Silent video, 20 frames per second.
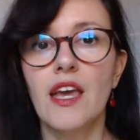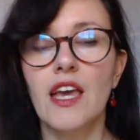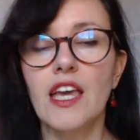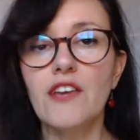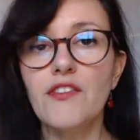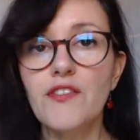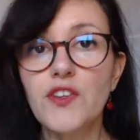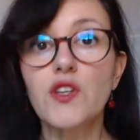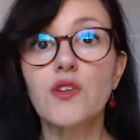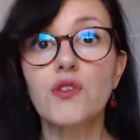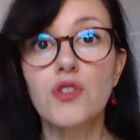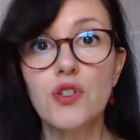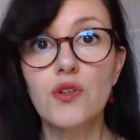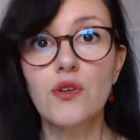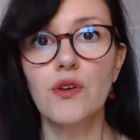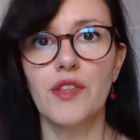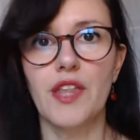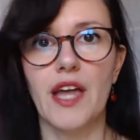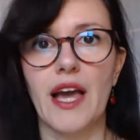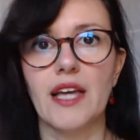If you
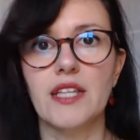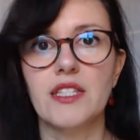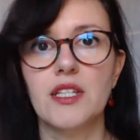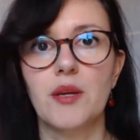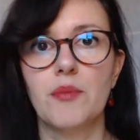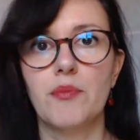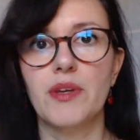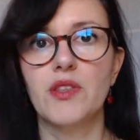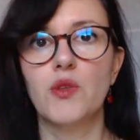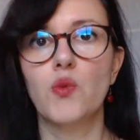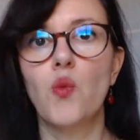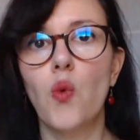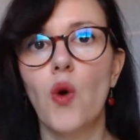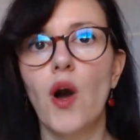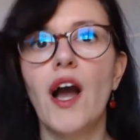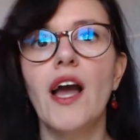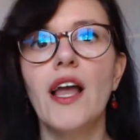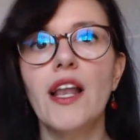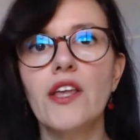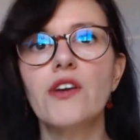do that, but
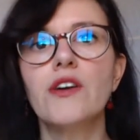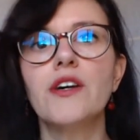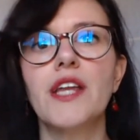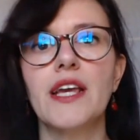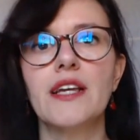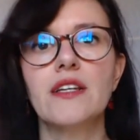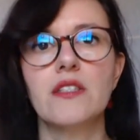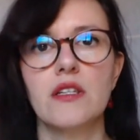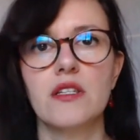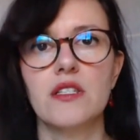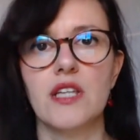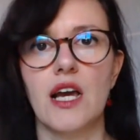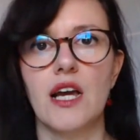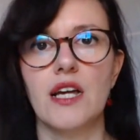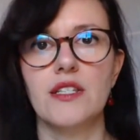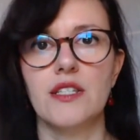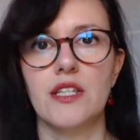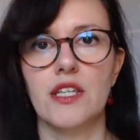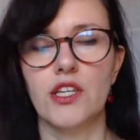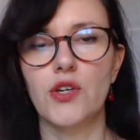while you're
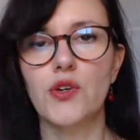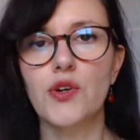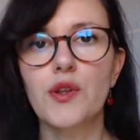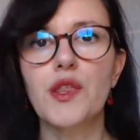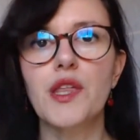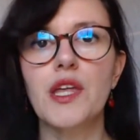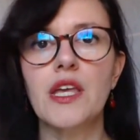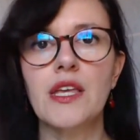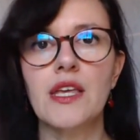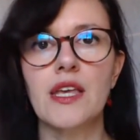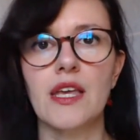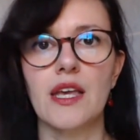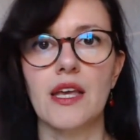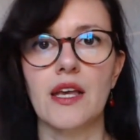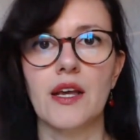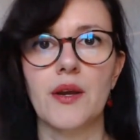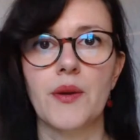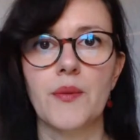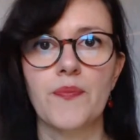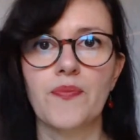exercising, you're
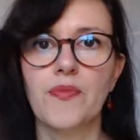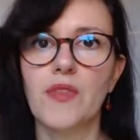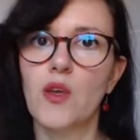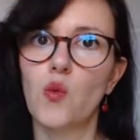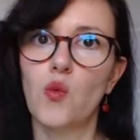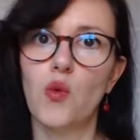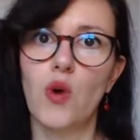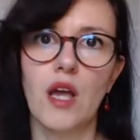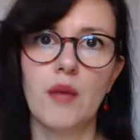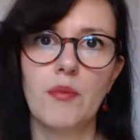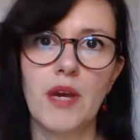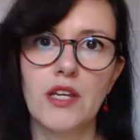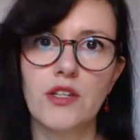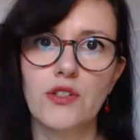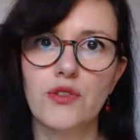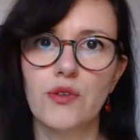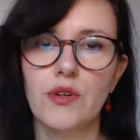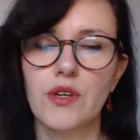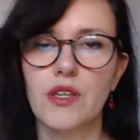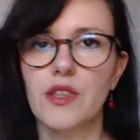thinking, why am I
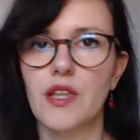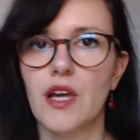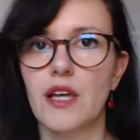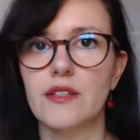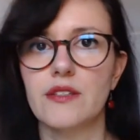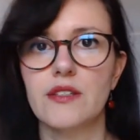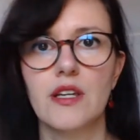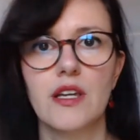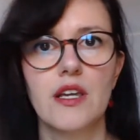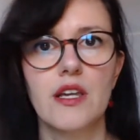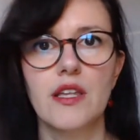doing that?